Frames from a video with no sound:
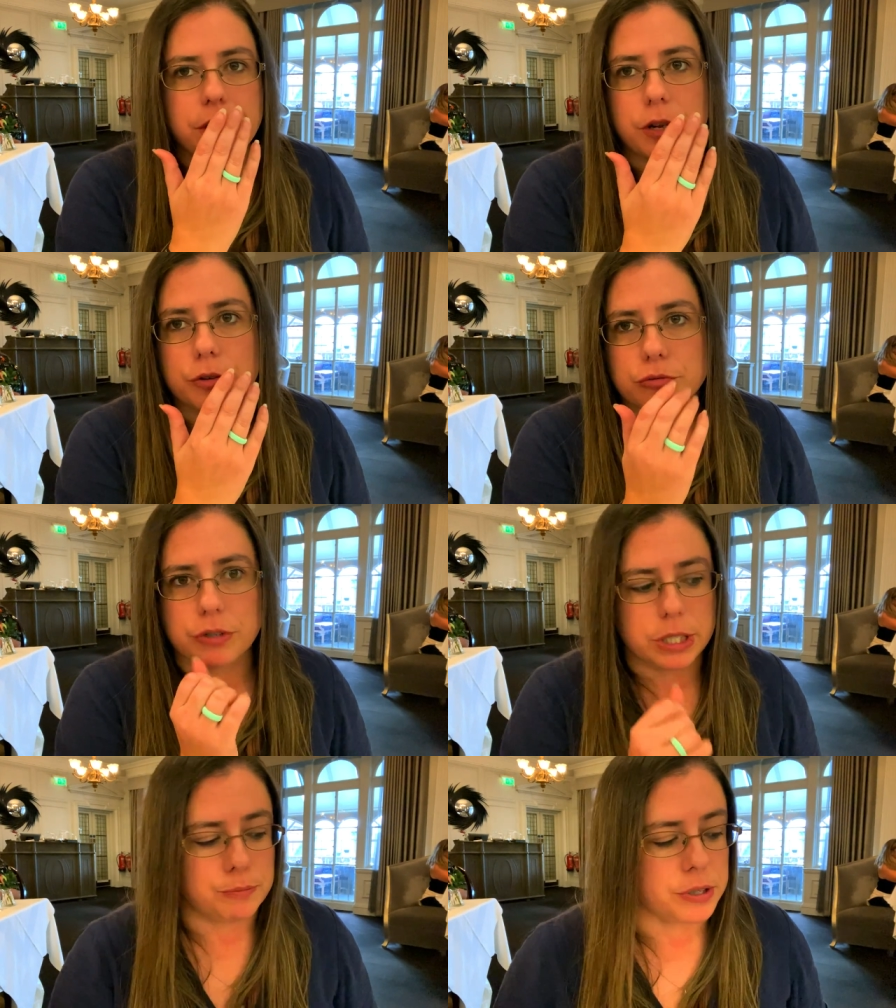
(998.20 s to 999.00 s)
it looks
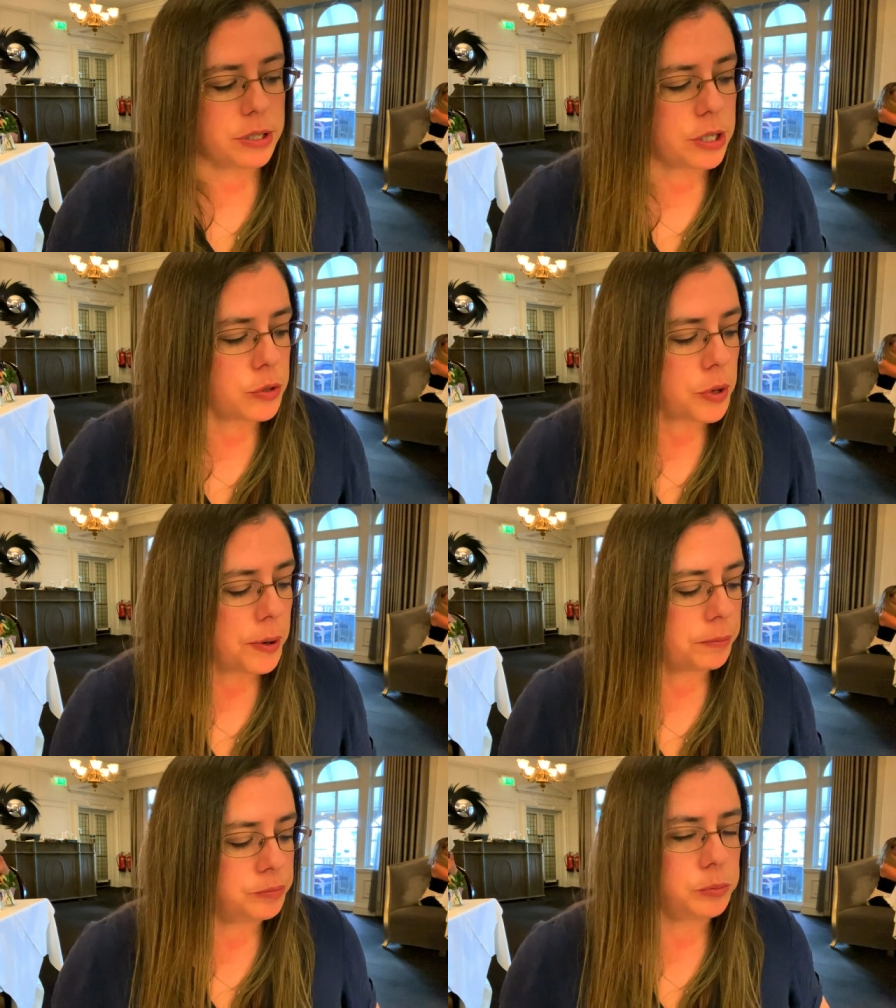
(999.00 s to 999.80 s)
really pretty as
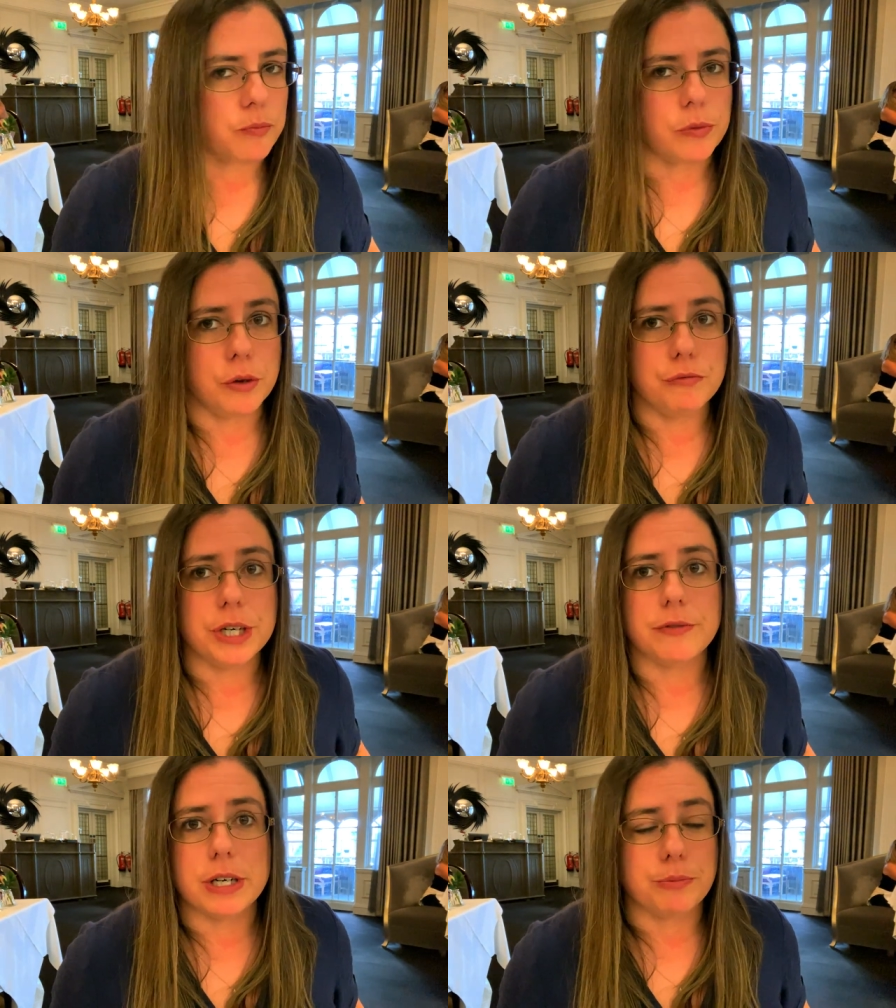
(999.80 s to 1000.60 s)
well.
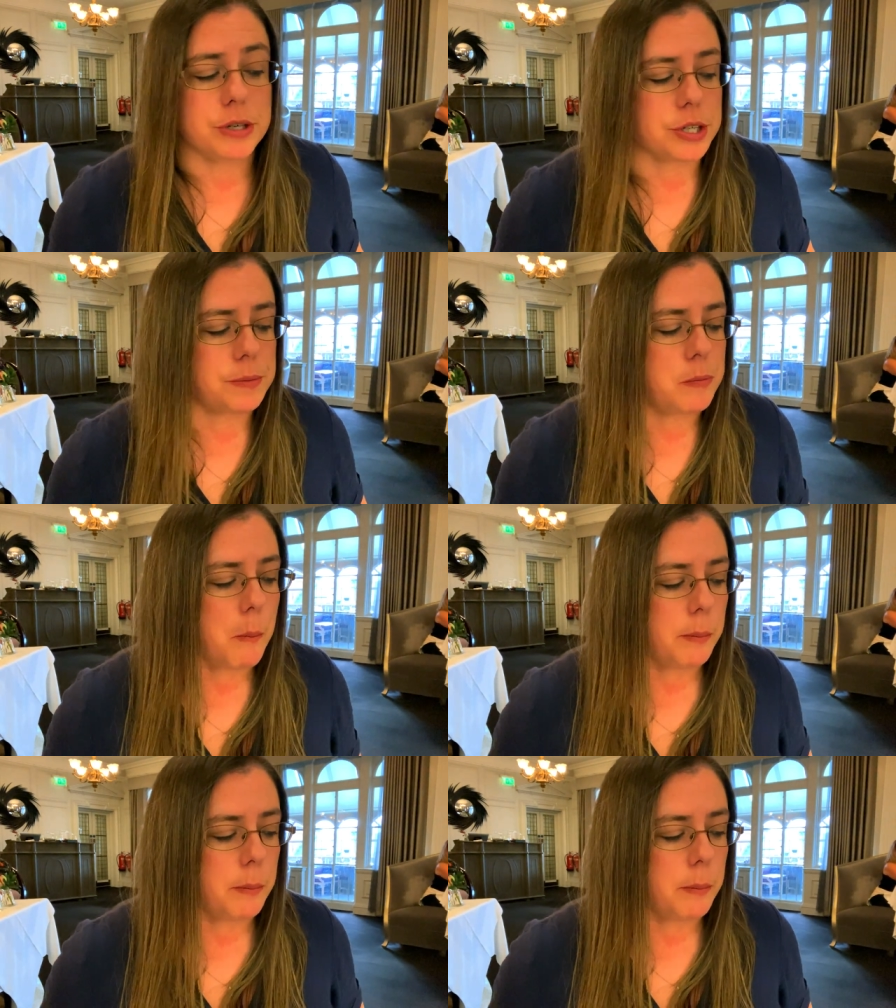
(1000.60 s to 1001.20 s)
Really, really pretty.